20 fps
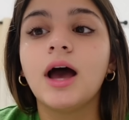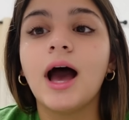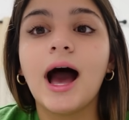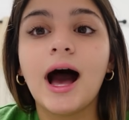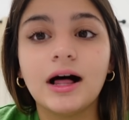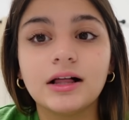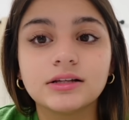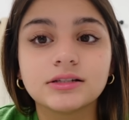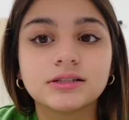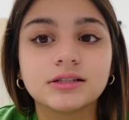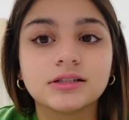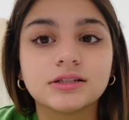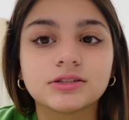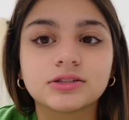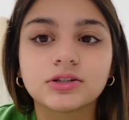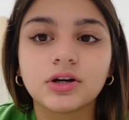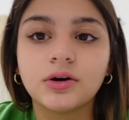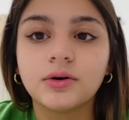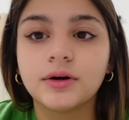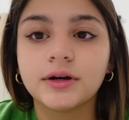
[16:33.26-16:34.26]
Allison is
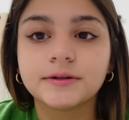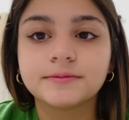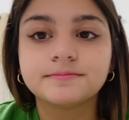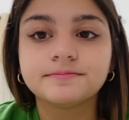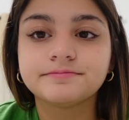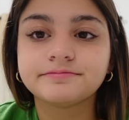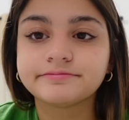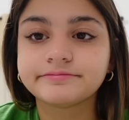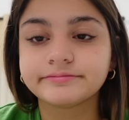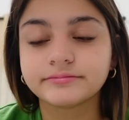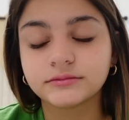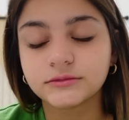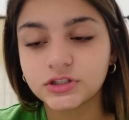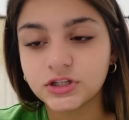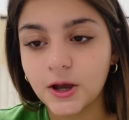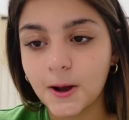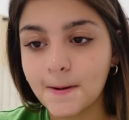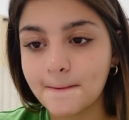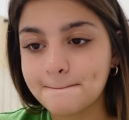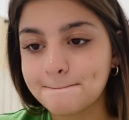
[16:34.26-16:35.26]
going.
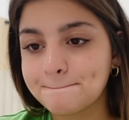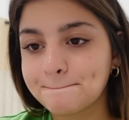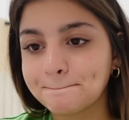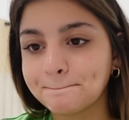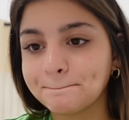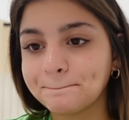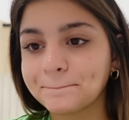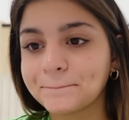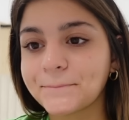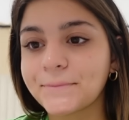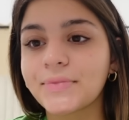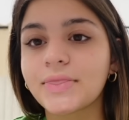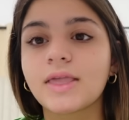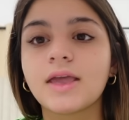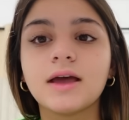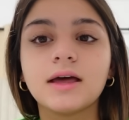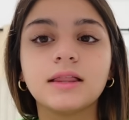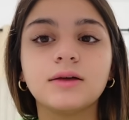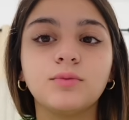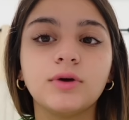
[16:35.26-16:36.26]
So
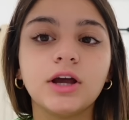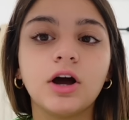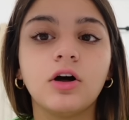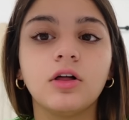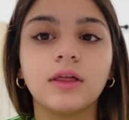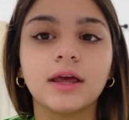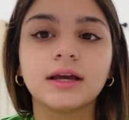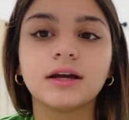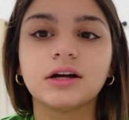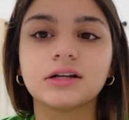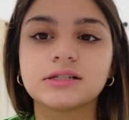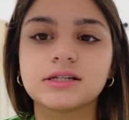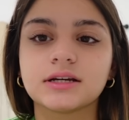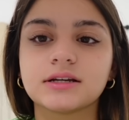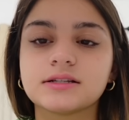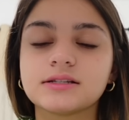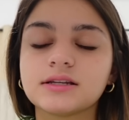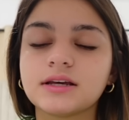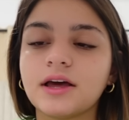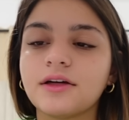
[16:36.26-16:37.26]
we all, like, got
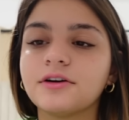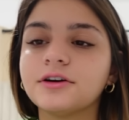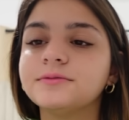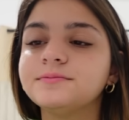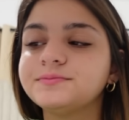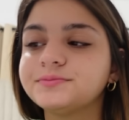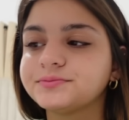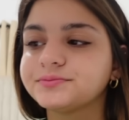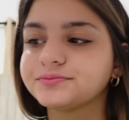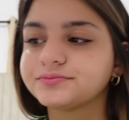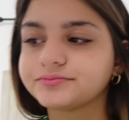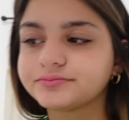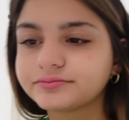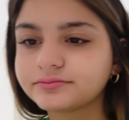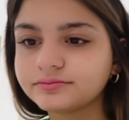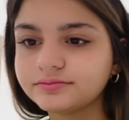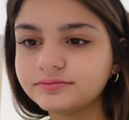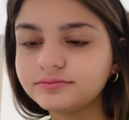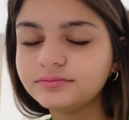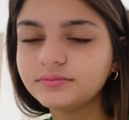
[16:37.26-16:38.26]
tickets together.
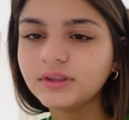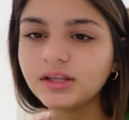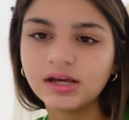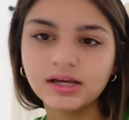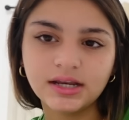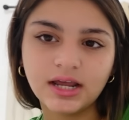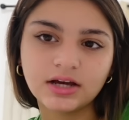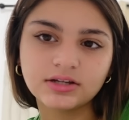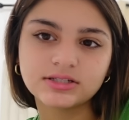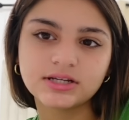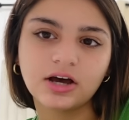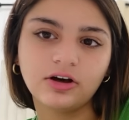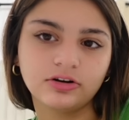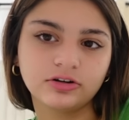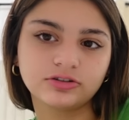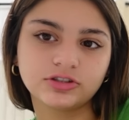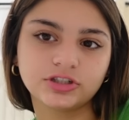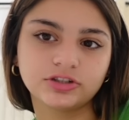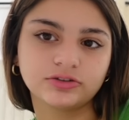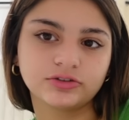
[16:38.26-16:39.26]
And now Tyler
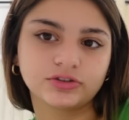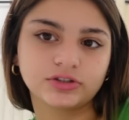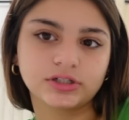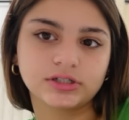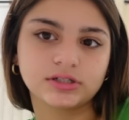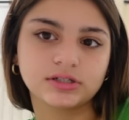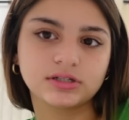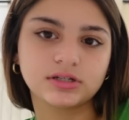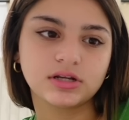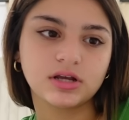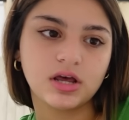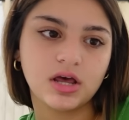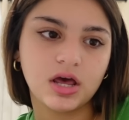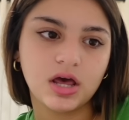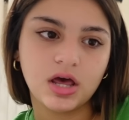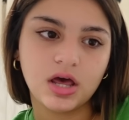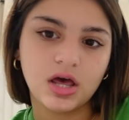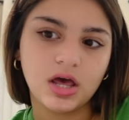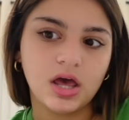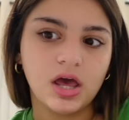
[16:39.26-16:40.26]
Childress.
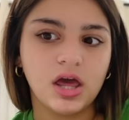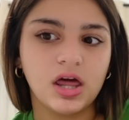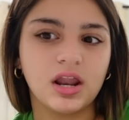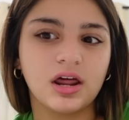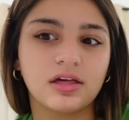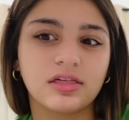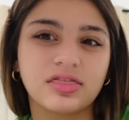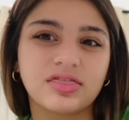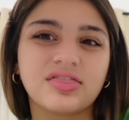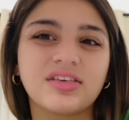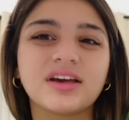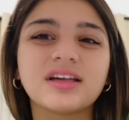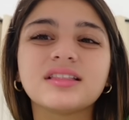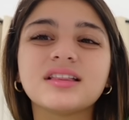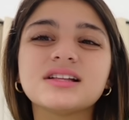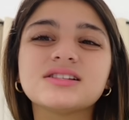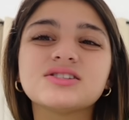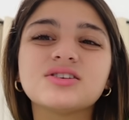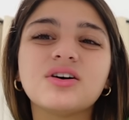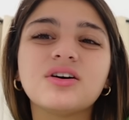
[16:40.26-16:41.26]
And I think
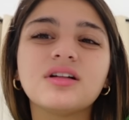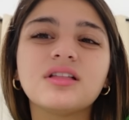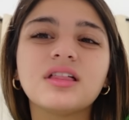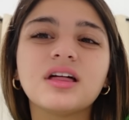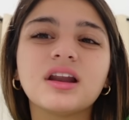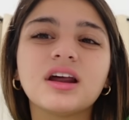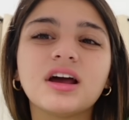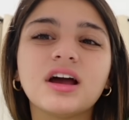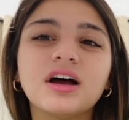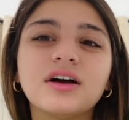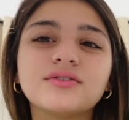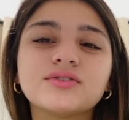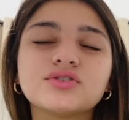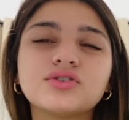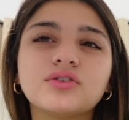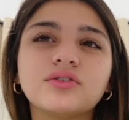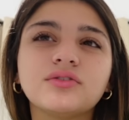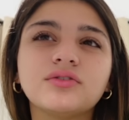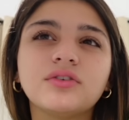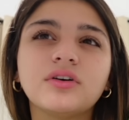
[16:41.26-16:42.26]
that's all that I have
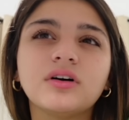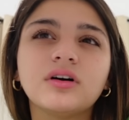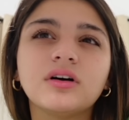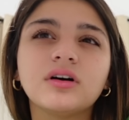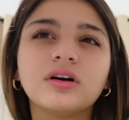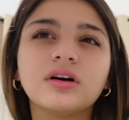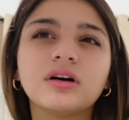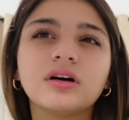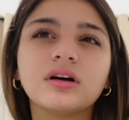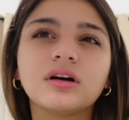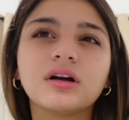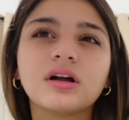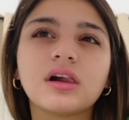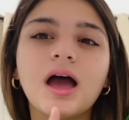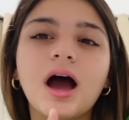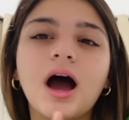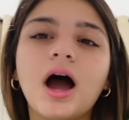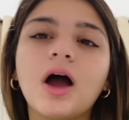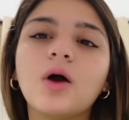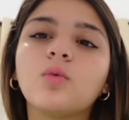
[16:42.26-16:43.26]
so far.
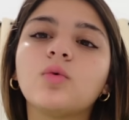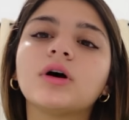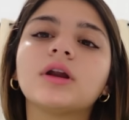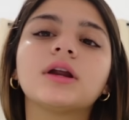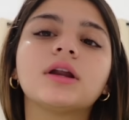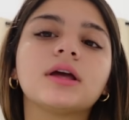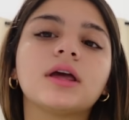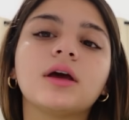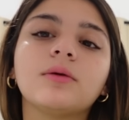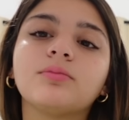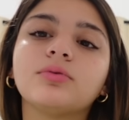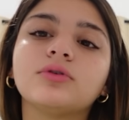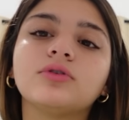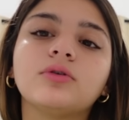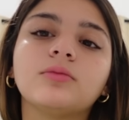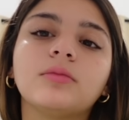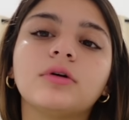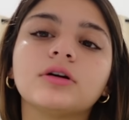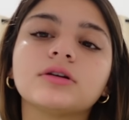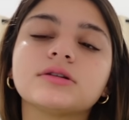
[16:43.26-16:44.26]
I wanted to get Bruno
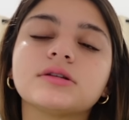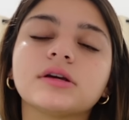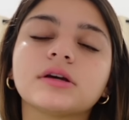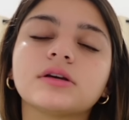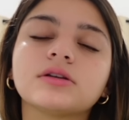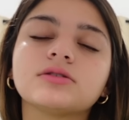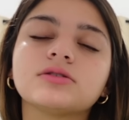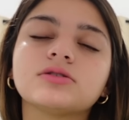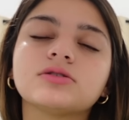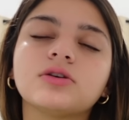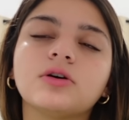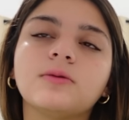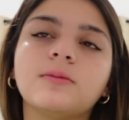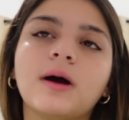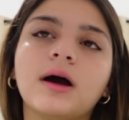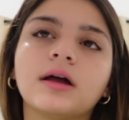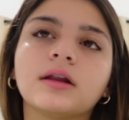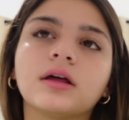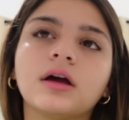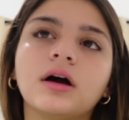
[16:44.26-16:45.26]
Mars tickets so
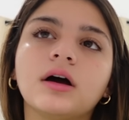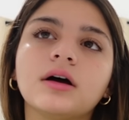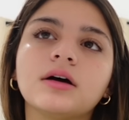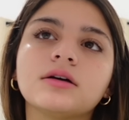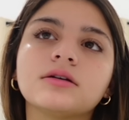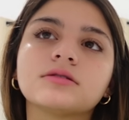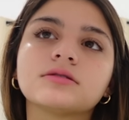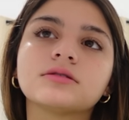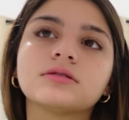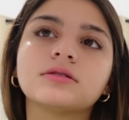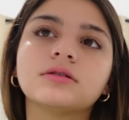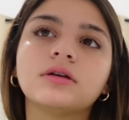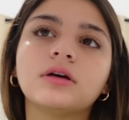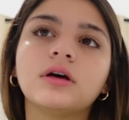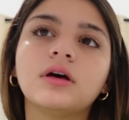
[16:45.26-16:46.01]
bad, guys.